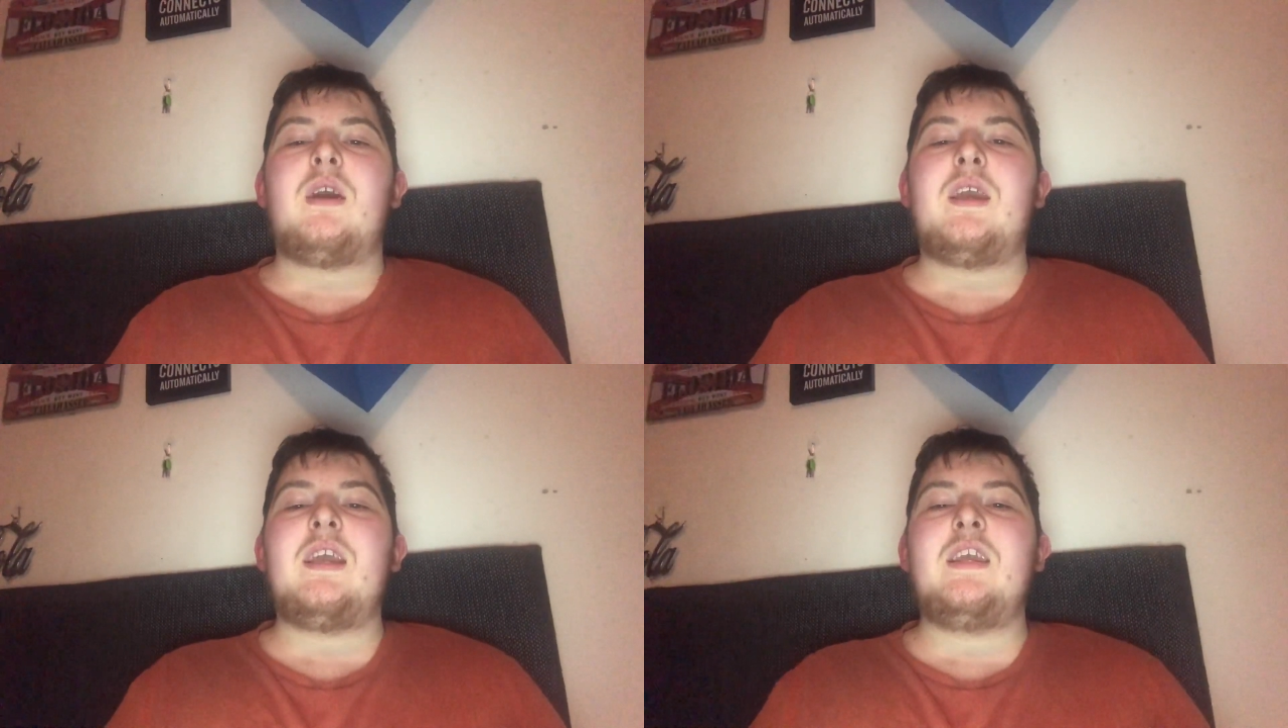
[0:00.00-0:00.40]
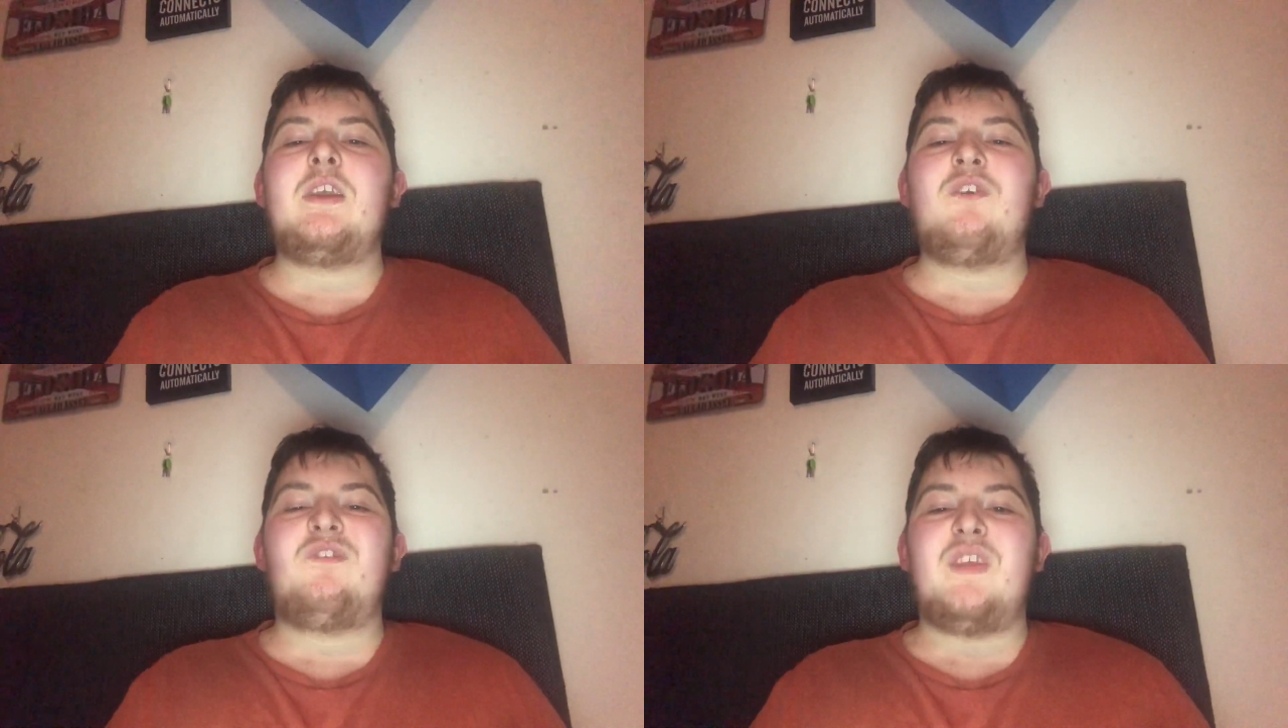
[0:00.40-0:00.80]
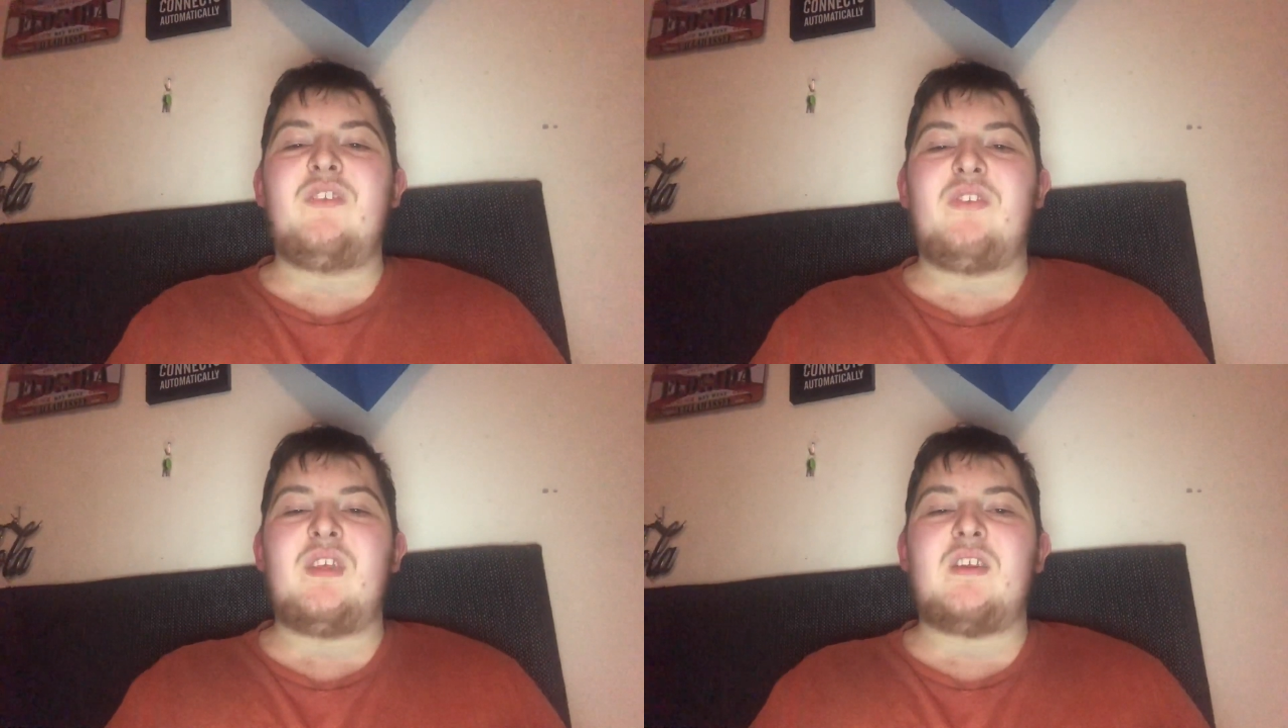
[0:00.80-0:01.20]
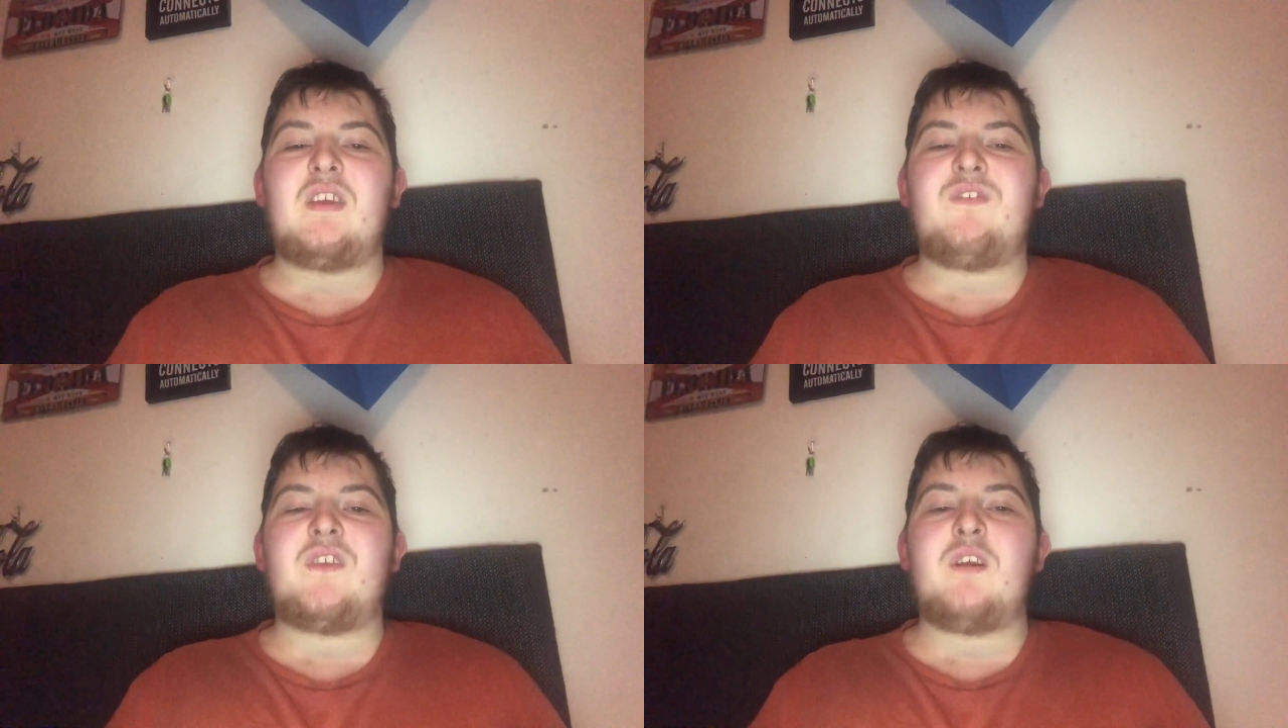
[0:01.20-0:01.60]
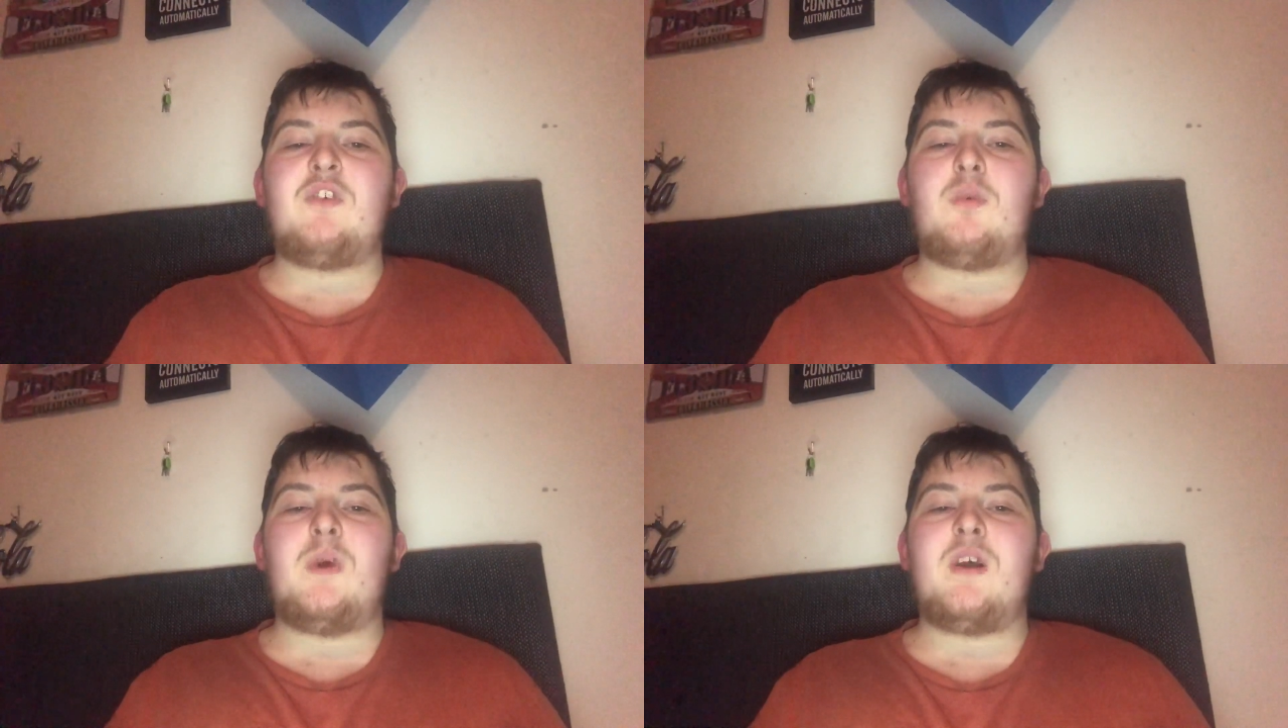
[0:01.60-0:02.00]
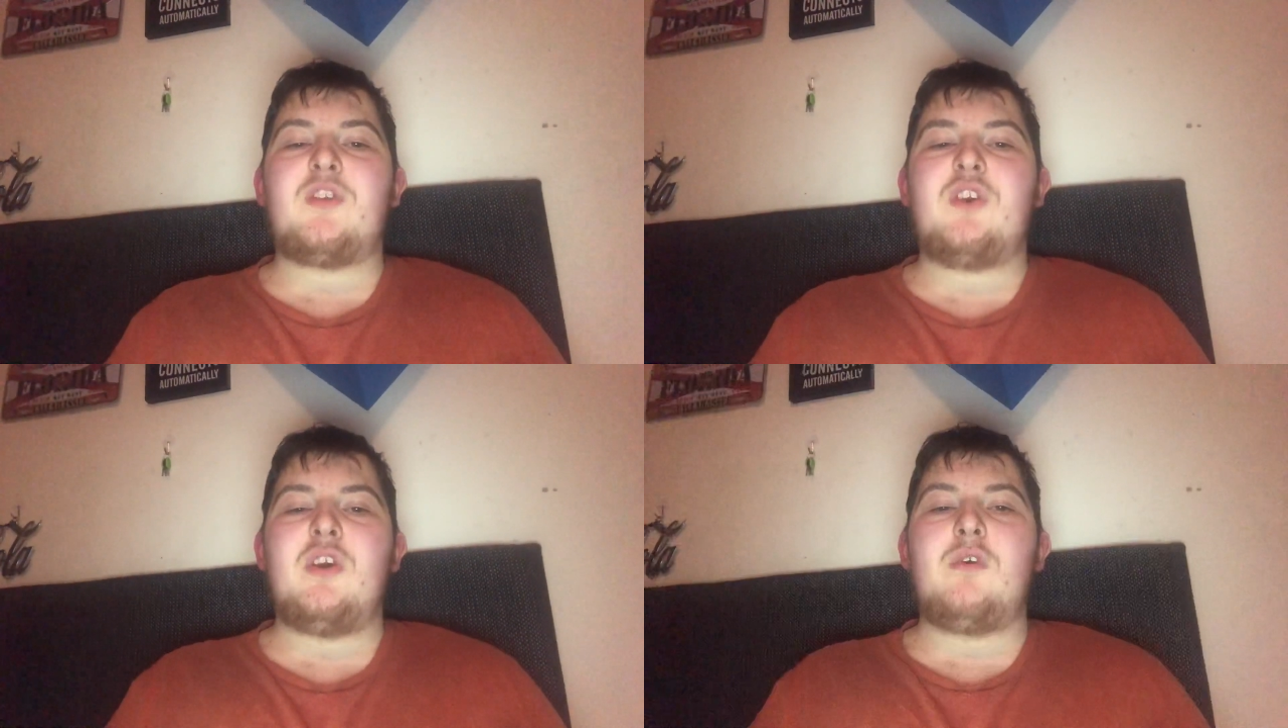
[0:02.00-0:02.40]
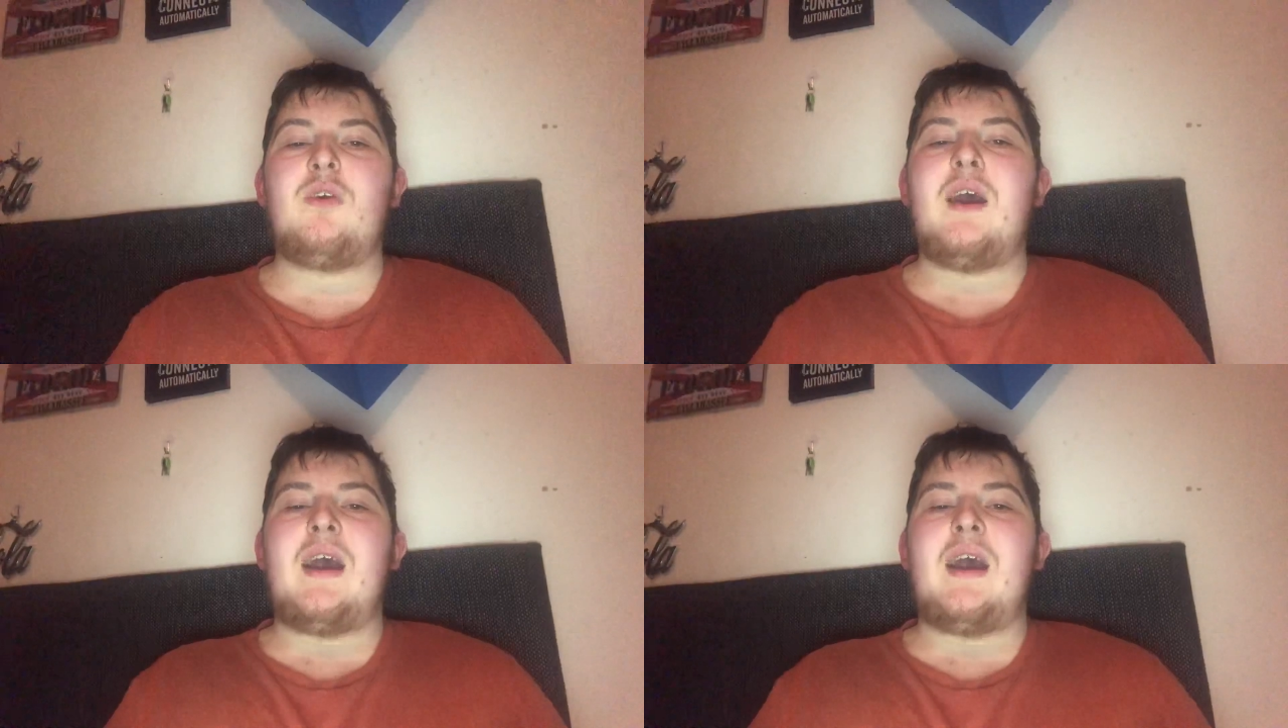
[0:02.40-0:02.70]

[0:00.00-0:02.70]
he used the Insignia for going to work too,